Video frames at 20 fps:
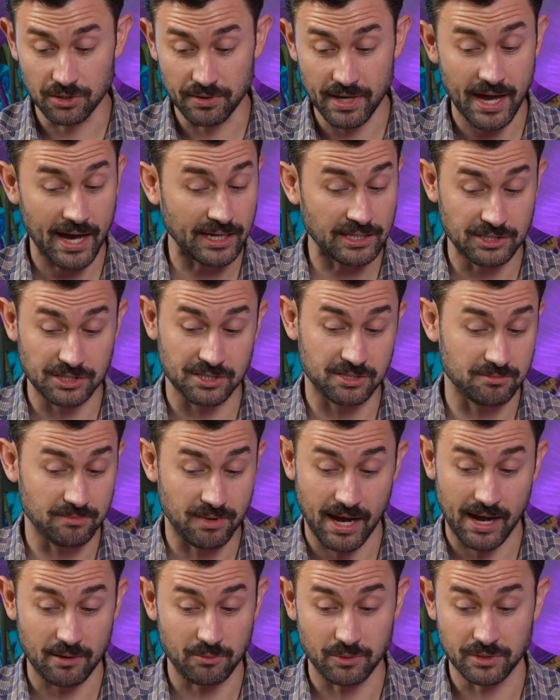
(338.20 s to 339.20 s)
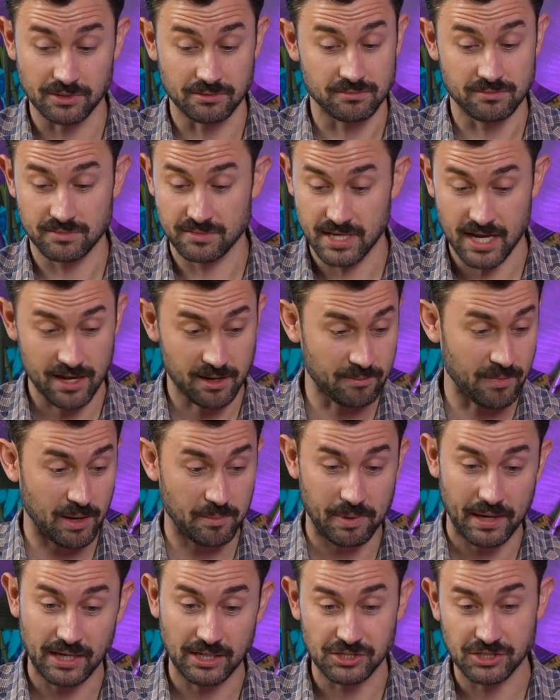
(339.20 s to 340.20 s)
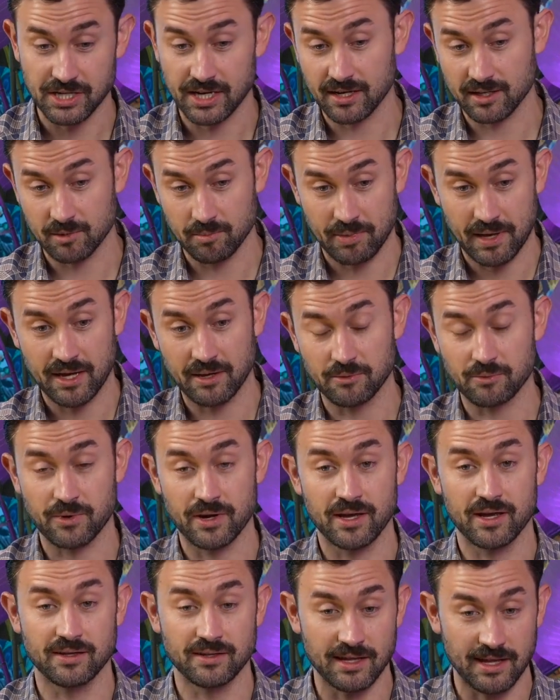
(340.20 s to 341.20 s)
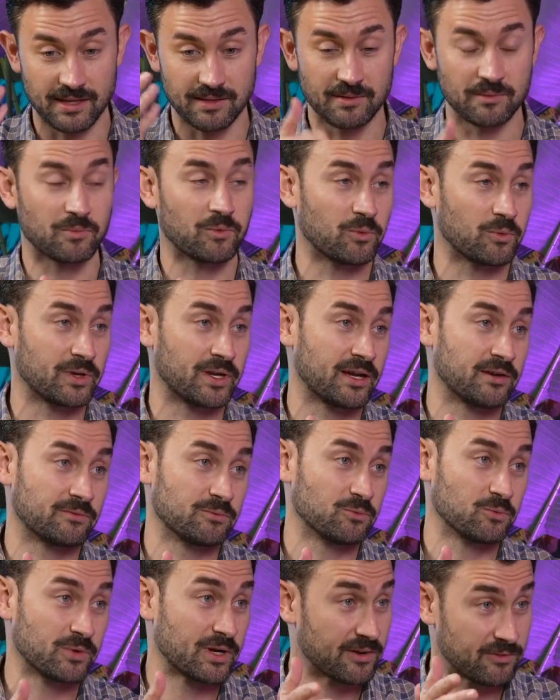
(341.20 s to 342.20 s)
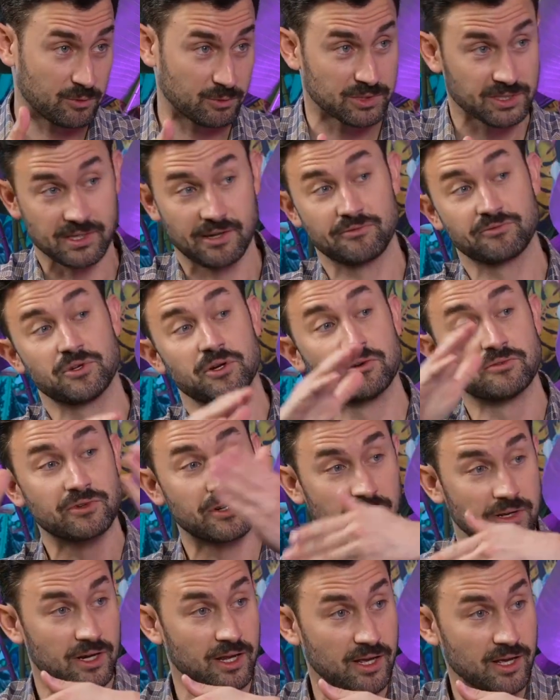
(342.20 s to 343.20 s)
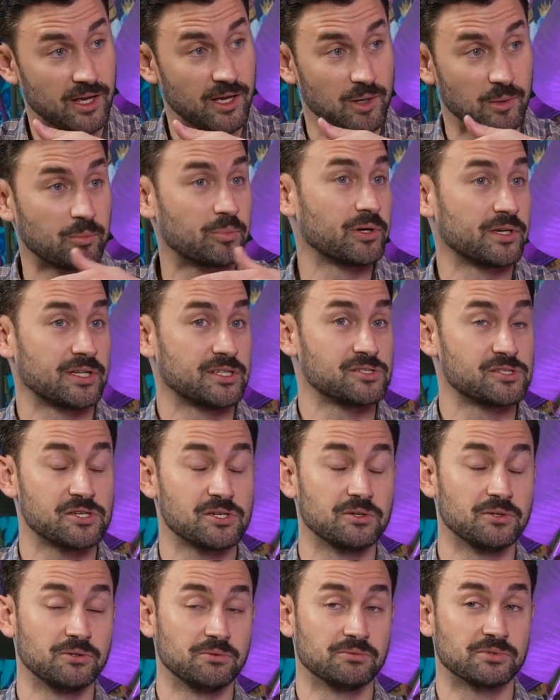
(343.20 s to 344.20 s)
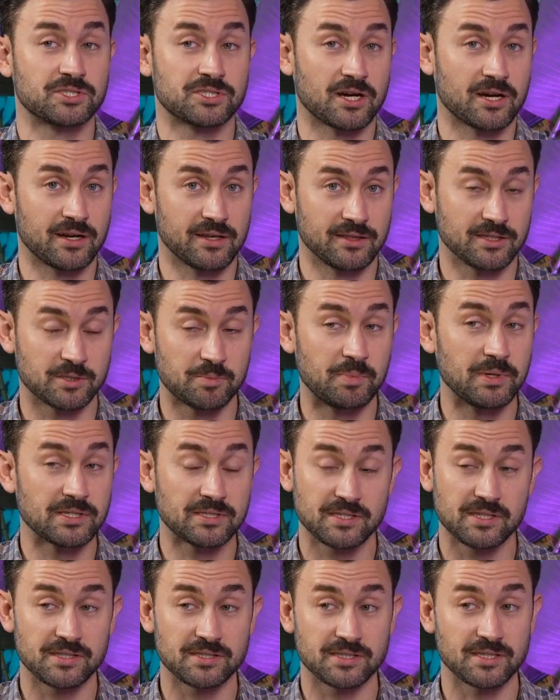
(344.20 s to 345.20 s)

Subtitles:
yeah, I would take my paycheck, pay rent, and then whatever was left over, put into starting this business.